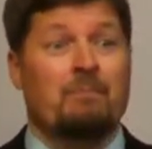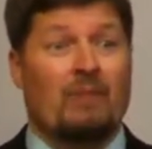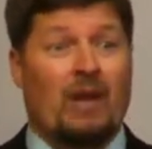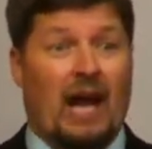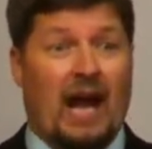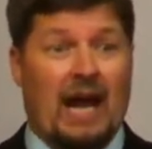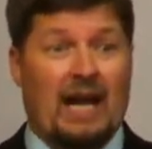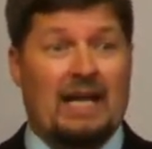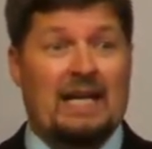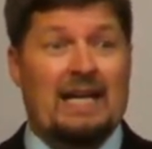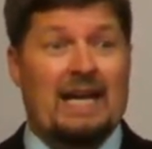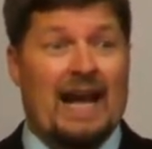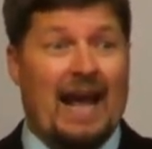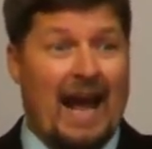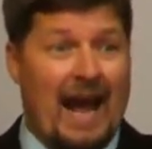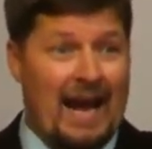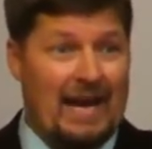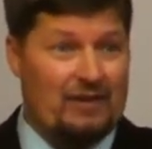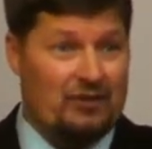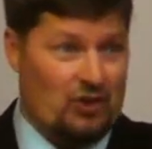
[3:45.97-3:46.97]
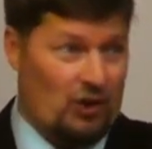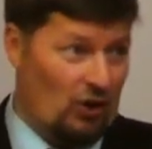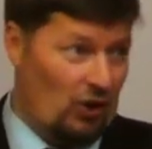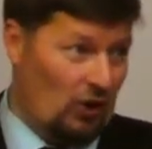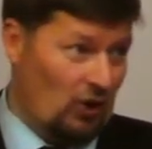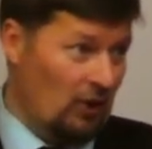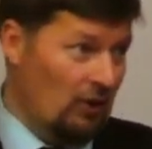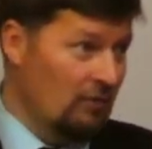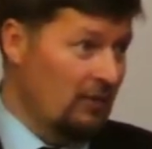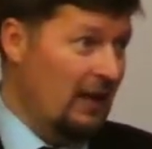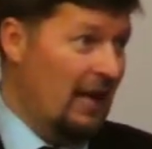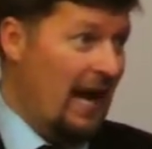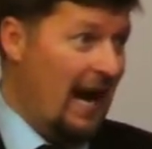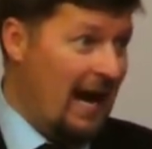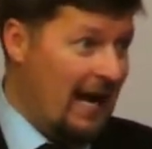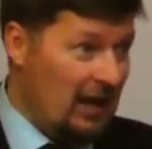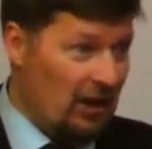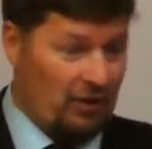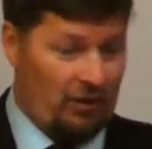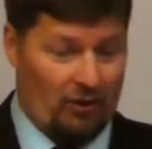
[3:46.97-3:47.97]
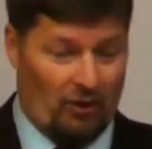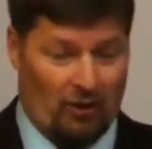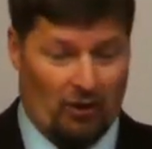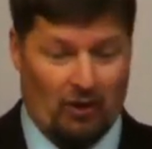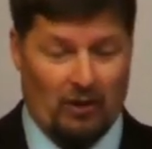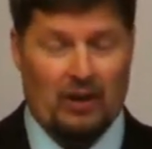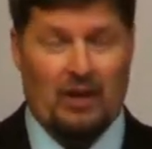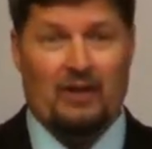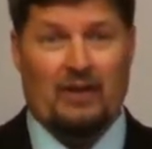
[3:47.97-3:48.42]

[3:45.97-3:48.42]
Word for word: and he hates her, hateth her,